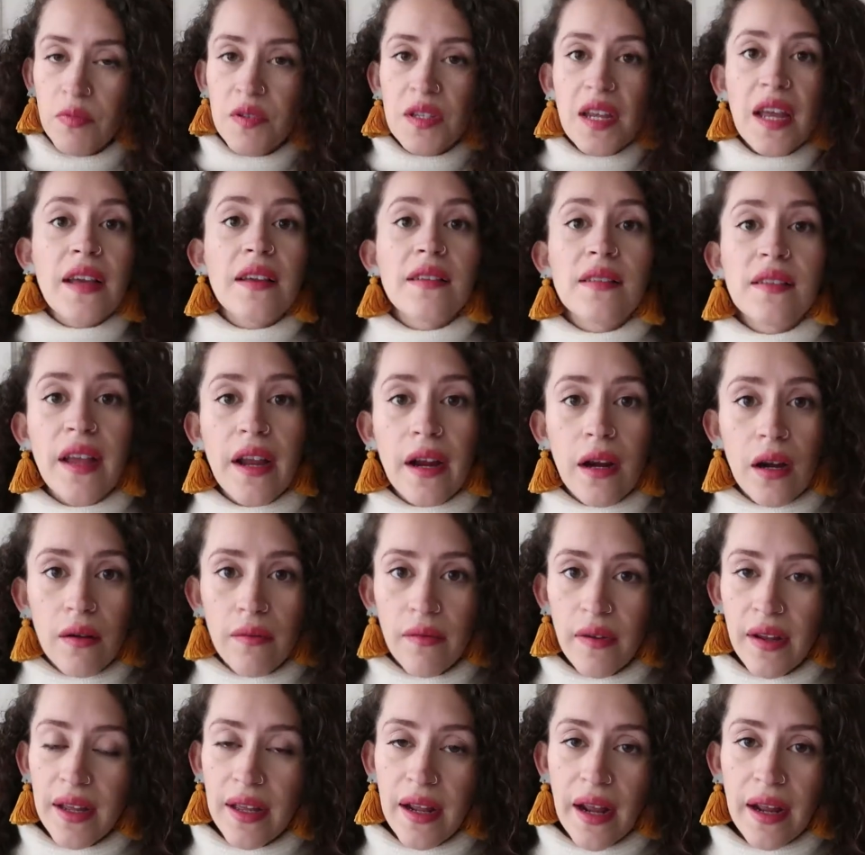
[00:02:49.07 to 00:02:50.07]
takes care
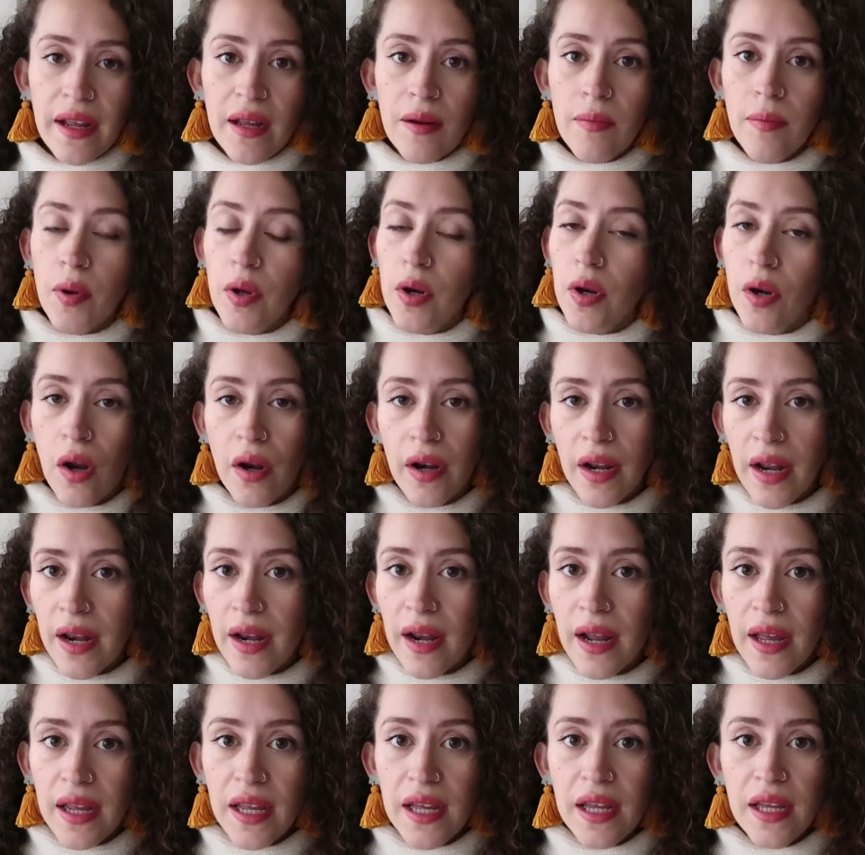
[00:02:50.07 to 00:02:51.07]
of it. I can put it on
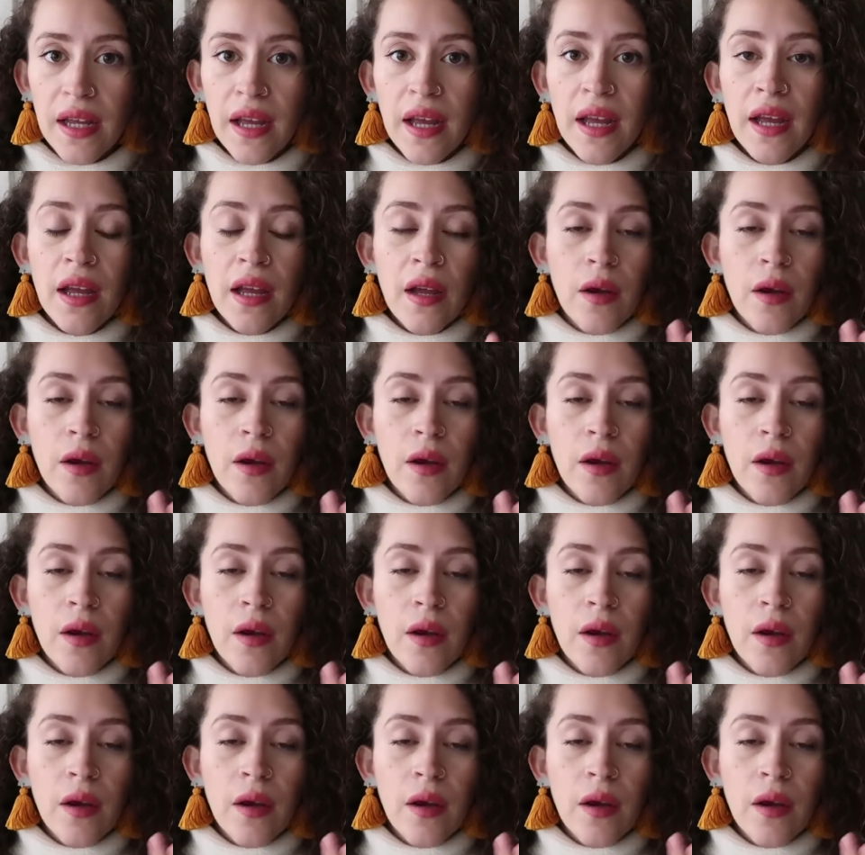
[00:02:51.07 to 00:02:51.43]
at night,